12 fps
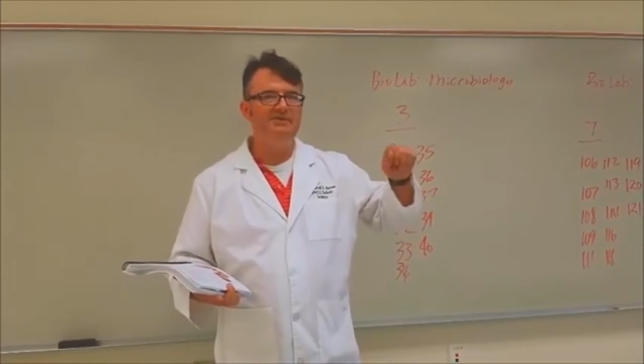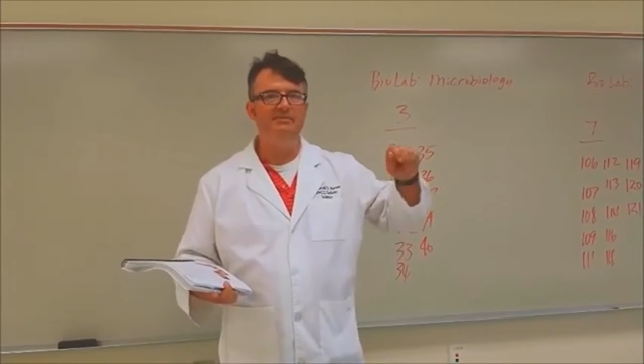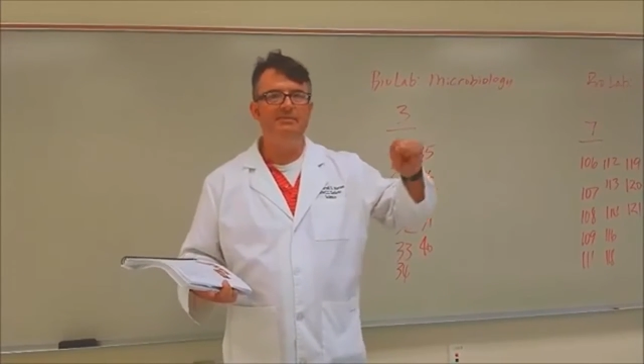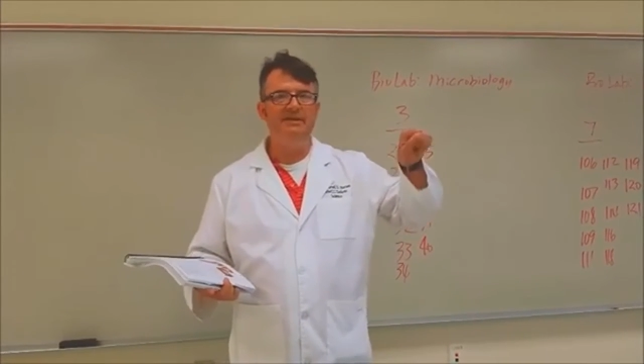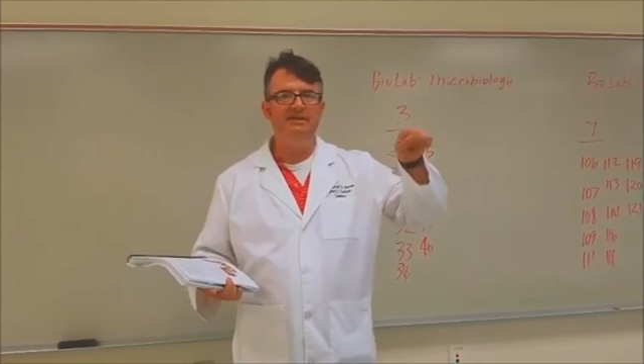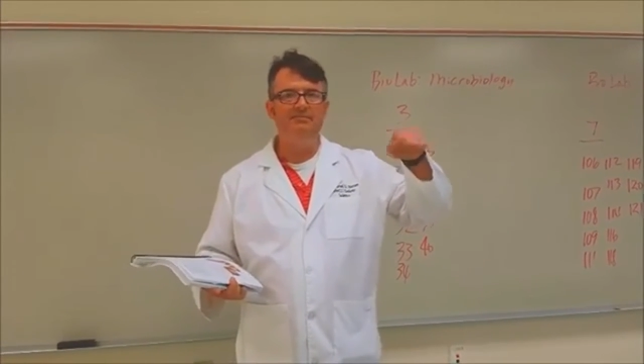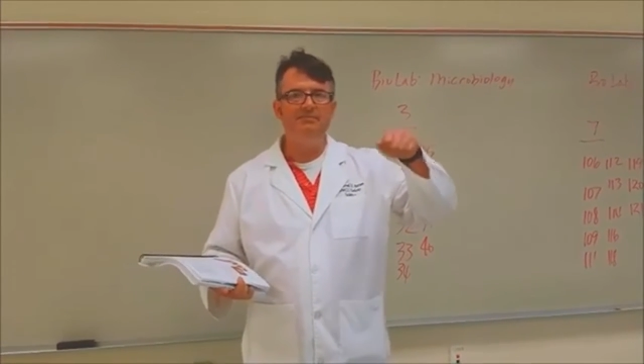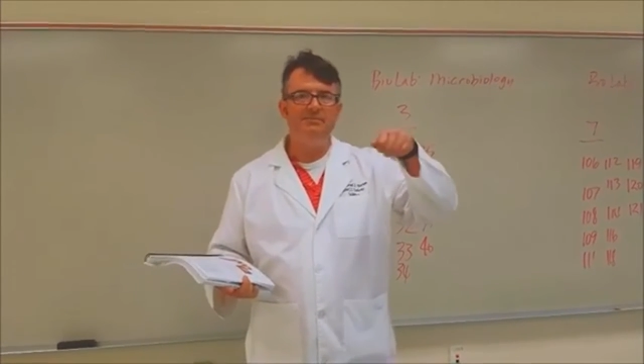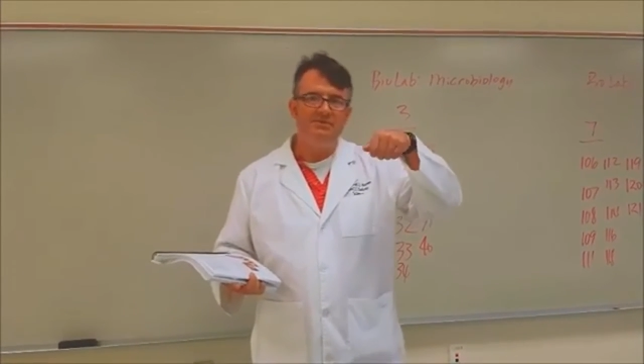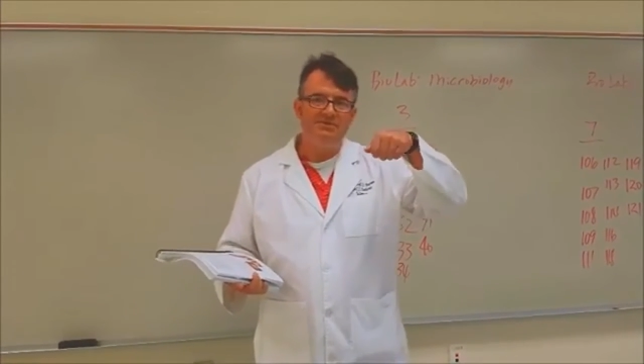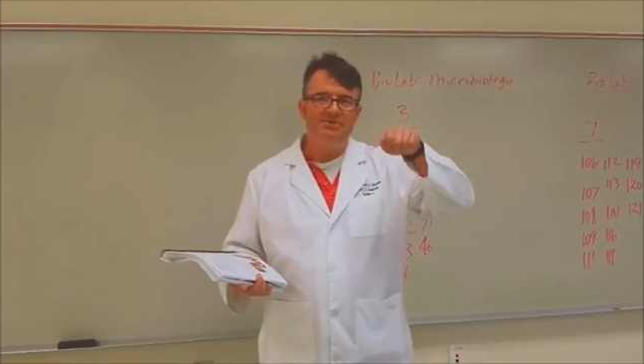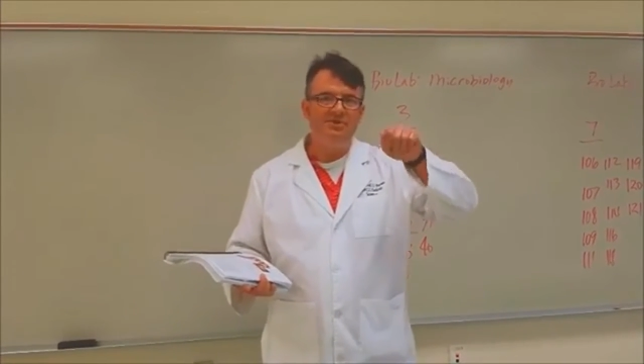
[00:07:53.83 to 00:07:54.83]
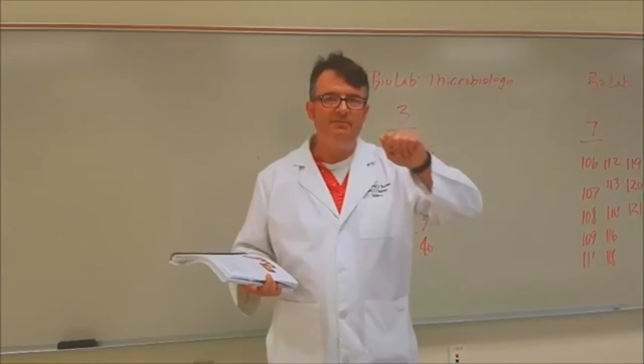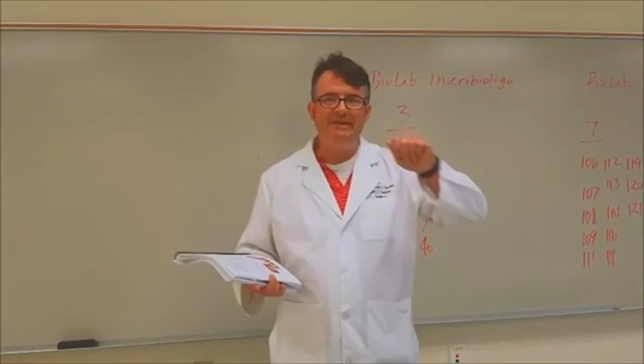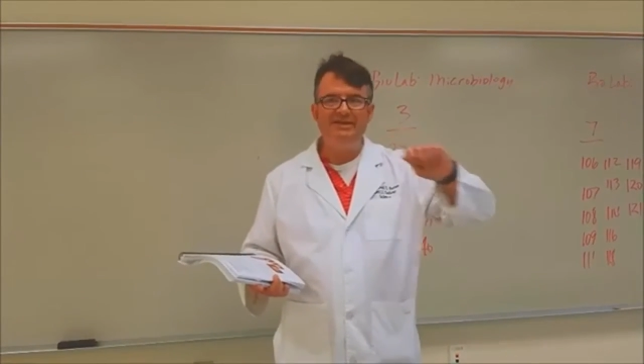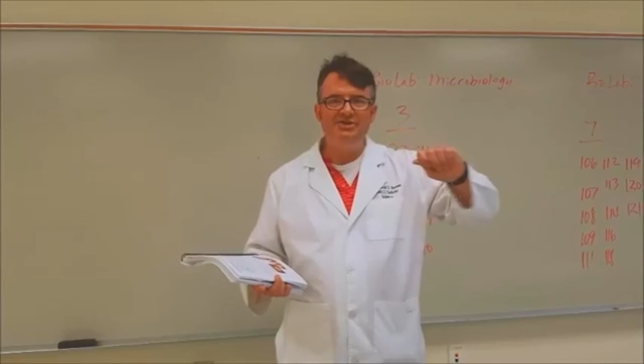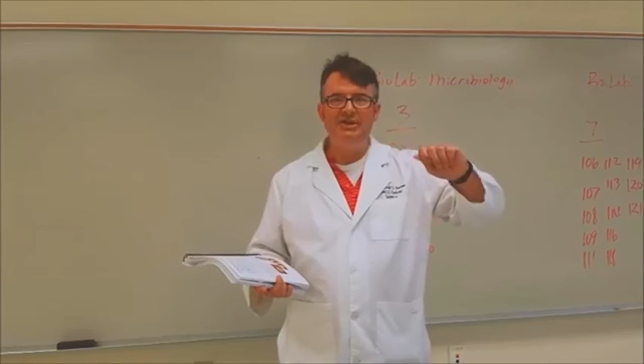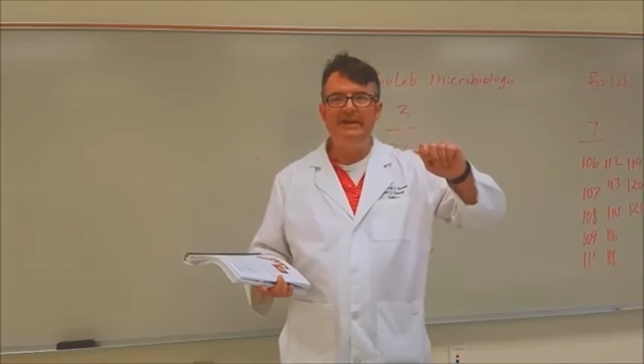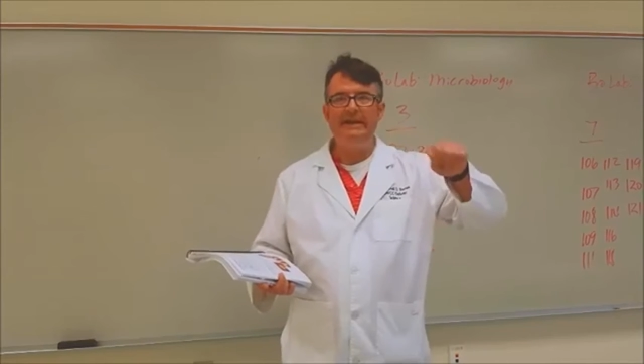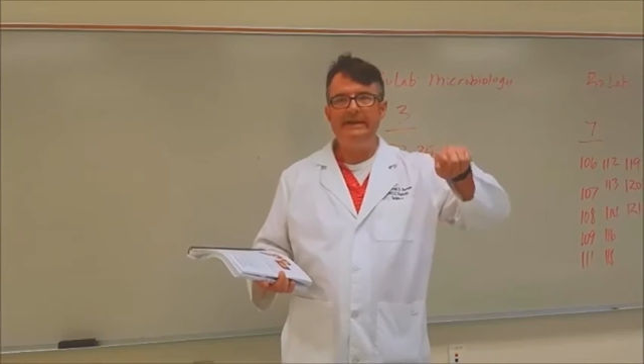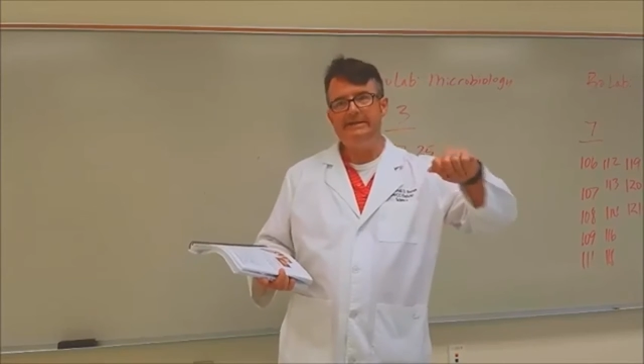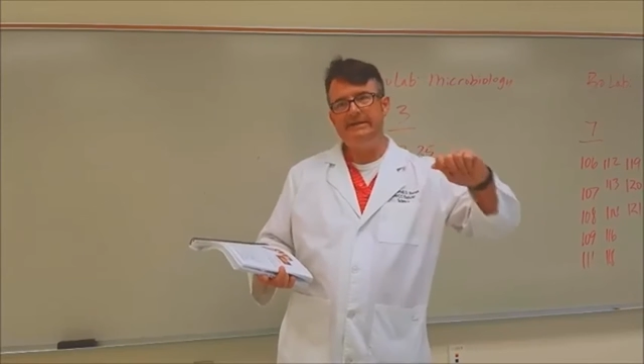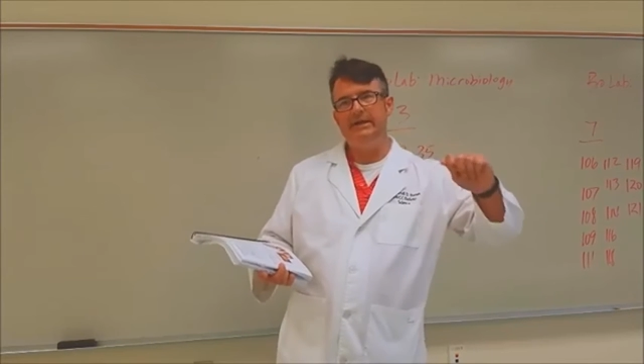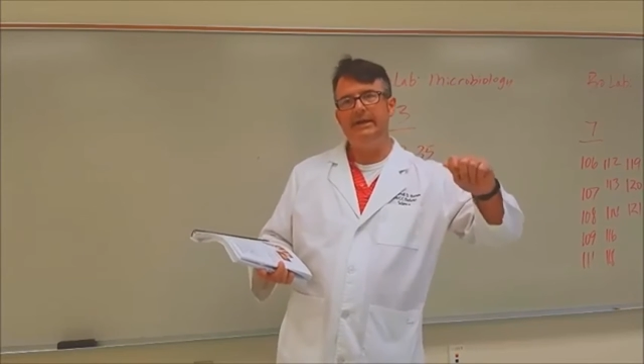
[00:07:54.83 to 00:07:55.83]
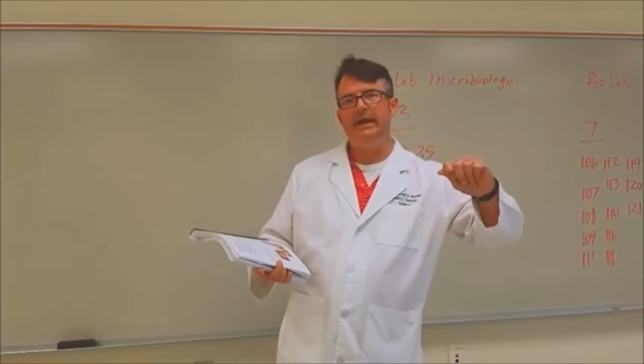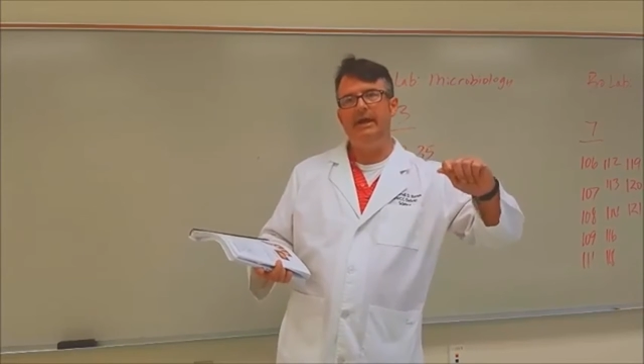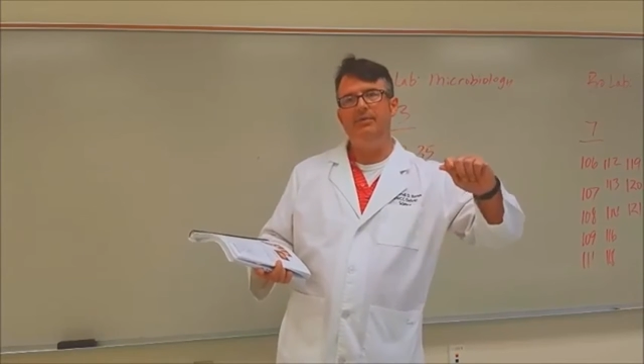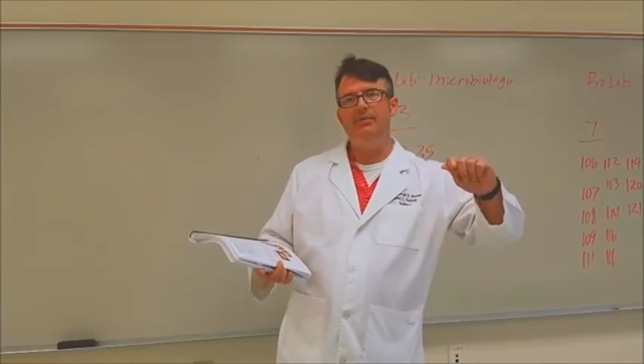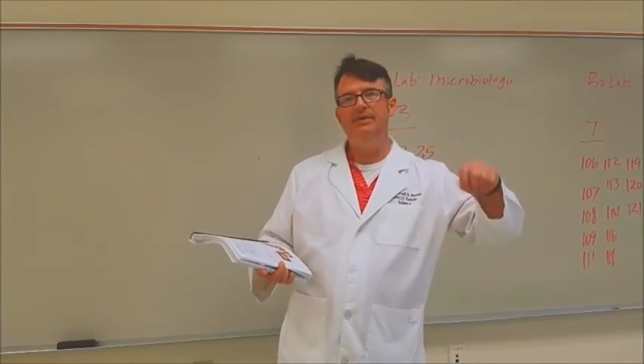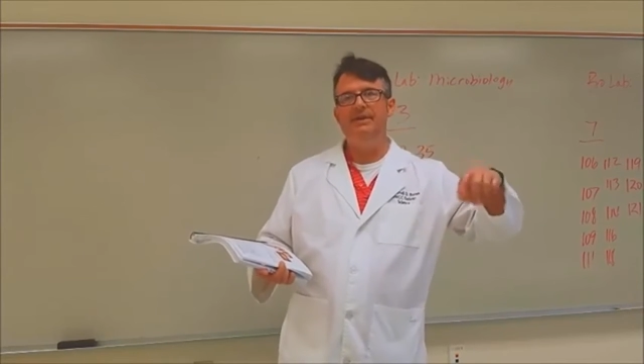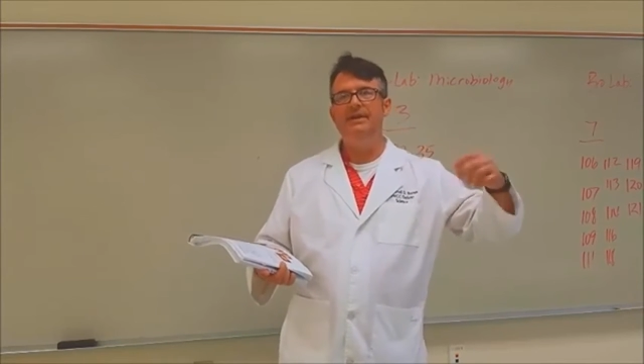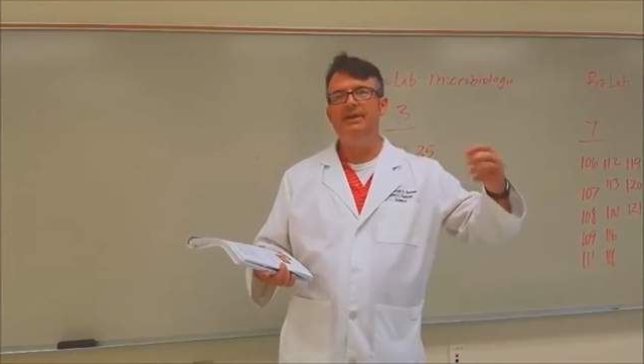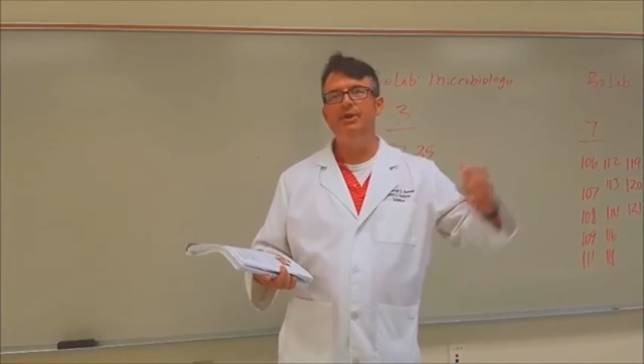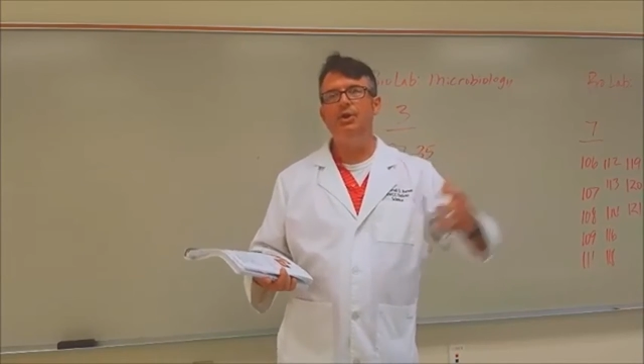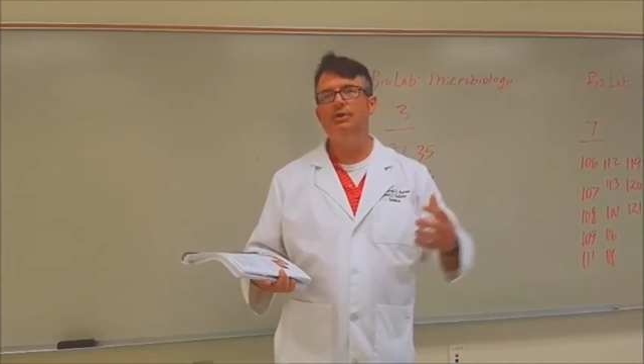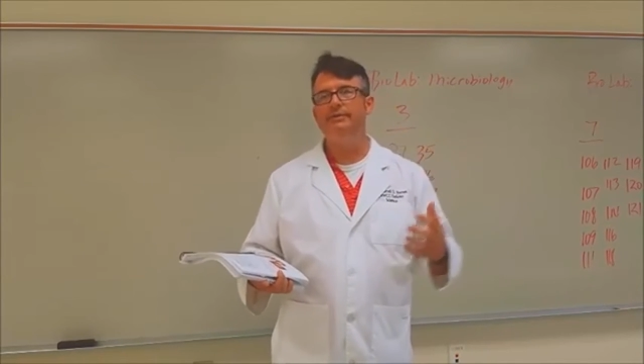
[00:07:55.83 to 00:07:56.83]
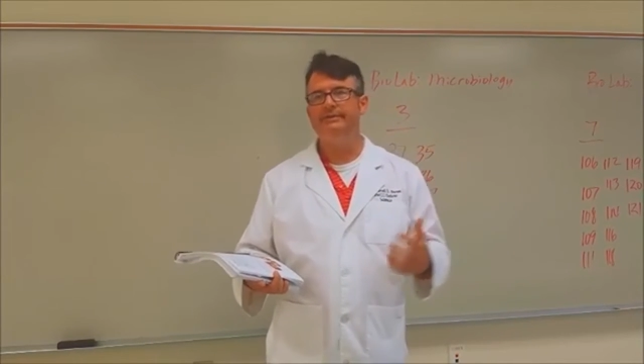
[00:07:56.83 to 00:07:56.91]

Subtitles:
should be gently dug out with a needle.